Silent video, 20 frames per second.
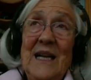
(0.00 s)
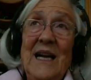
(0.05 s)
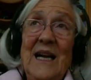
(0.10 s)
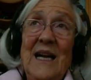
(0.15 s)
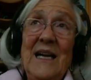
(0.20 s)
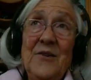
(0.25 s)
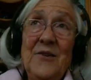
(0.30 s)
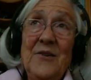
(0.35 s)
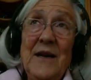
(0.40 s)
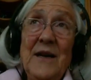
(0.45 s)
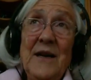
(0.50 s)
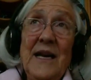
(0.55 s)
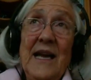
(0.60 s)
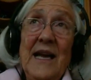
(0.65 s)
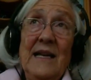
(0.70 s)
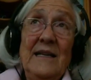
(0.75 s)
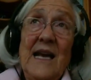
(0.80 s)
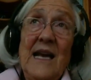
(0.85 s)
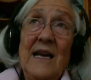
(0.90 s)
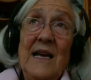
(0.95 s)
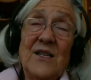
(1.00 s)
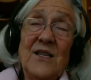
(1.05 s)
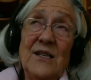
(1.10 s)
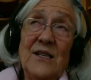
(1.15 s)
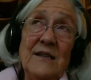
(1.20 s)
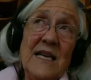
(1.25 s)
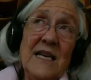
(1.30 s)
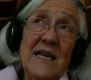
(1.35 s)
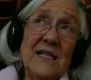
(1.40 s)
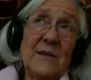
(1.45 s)
I agree. And actually,
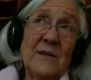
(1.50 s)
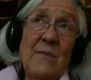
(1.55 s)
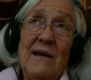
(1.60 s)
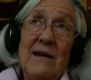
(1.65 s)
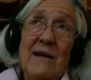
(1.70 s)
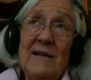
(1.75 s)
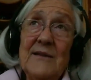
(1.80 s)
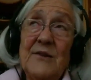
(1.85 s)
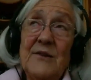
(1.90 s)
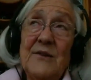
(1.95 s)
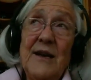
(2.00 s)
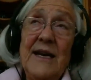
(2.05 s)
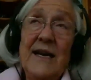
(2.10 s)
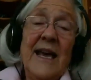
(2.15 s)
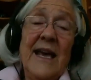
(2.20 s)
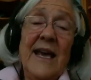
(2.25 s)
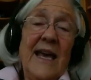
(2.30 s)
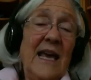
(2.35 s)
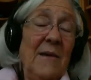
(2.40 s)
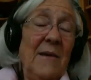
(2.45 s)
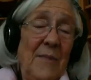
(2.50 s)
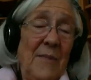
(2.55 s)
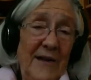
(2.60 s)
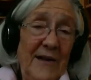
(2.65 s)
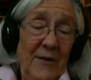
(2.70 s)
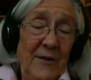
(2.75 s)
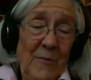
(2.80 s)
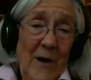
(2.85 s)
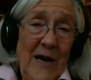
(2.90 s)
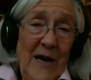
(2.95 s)
his model is great. He, by the
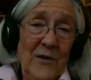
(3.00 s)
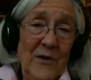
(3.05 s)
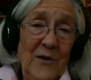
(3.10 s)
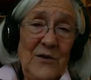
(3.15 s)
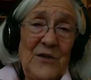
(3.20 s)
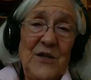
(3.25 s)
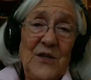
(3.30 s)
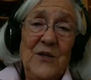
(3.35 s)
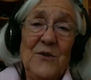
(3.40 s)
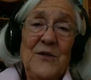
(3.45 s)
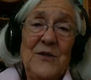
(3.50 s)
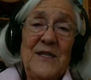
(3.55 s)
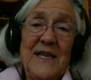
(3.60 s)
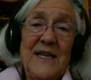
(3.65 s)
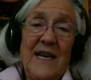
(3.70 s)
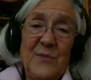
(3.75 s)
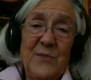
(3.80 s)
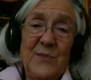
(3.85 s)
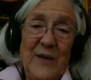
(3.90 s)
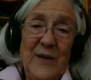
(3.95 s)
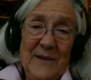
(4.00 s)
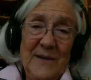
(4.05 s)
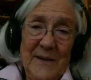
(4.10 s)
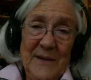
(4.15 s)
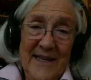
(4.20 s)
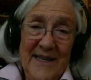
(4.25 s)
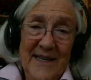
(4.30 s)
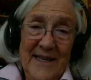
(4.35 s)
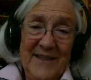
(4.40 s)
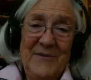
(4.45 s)
way, used to use SASB a
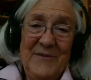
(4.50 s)
lot for